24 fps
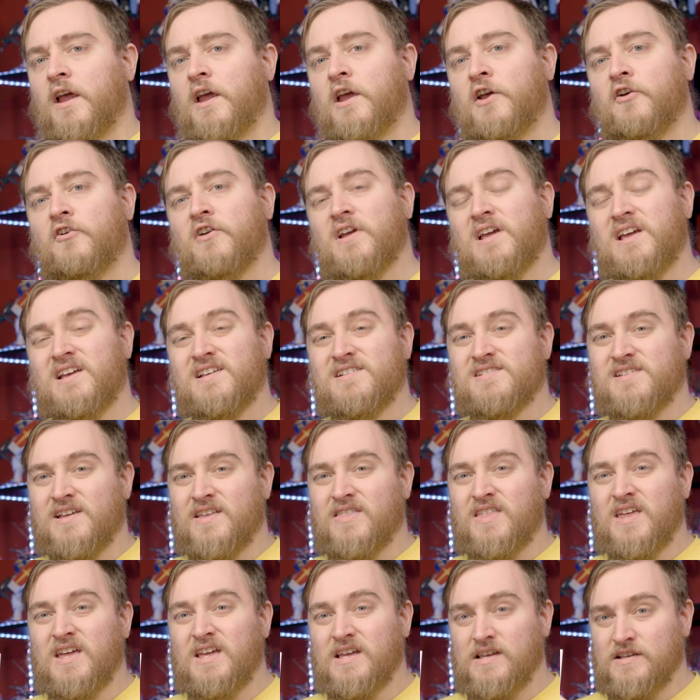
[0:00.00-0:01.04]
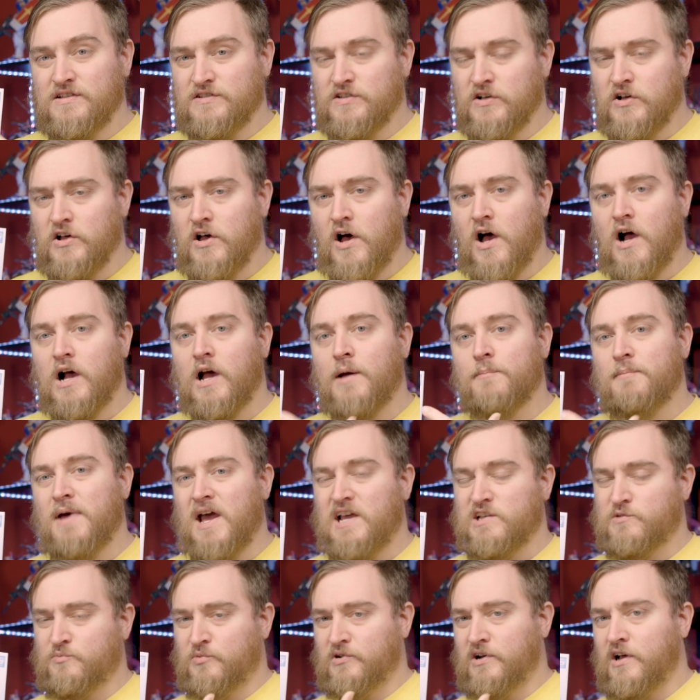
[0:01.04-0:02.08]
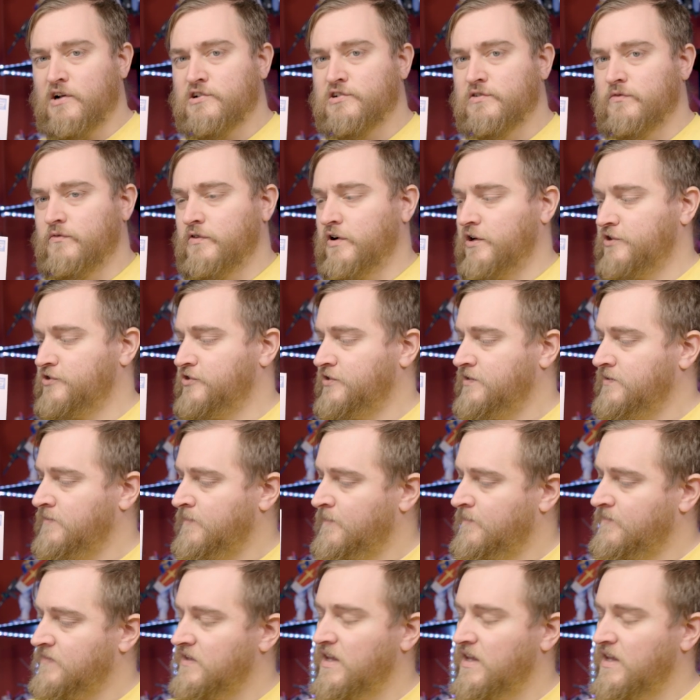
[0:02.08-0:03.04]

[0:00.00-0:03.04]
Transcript: Here is the Zagok mass production version.